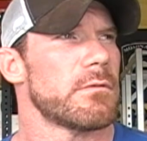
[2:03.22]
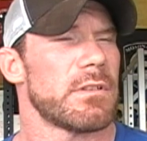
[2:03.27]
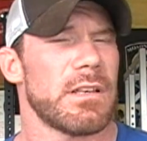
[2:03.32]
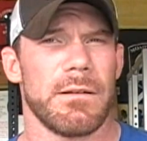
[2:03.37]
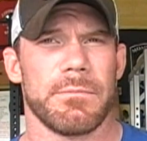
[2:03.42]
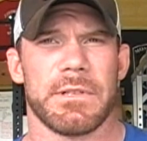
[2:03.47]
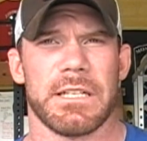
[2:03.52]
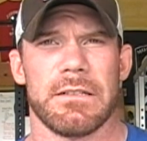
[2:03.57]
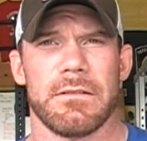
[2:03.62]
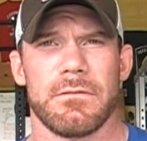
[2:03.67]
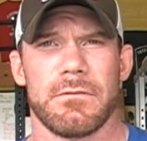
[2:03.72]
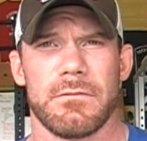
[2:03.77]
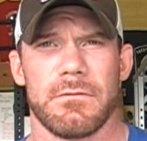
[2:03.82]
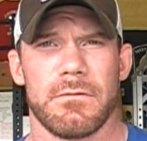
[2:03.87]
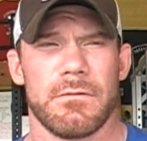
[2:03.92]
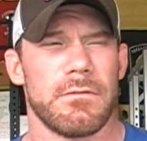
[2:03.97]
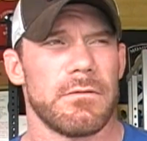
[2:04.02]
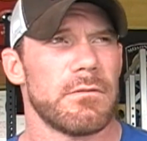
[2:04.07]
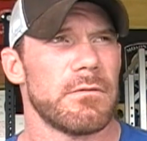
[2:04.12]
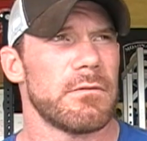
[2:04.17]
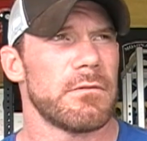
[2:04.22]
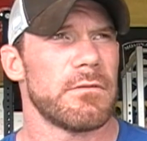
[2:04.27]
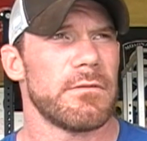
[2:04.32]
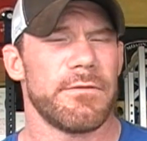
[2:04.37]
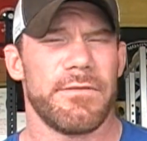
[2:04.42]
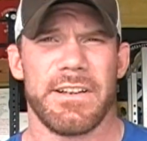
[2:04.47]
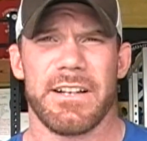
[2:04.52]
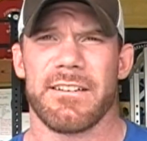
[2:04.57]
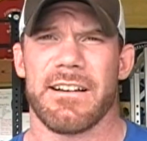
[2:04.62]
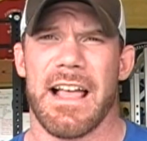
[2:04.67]
Something.
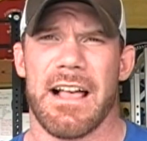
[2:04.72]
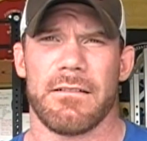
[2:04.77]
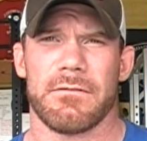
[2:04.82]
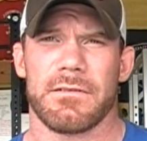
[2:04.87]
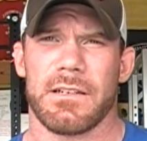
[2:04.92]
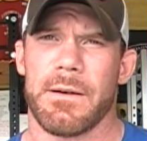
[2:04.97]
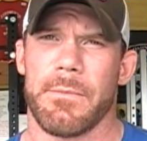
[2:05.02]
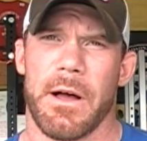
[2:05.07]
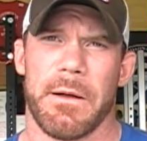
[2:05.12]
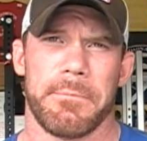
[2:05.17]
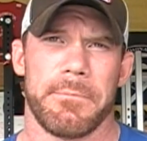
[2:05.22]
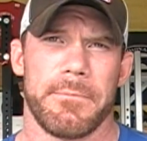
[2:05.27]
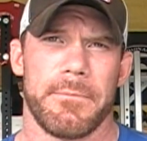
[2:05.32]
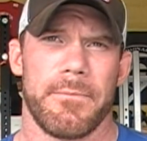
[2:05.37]
Figure it out. Come on.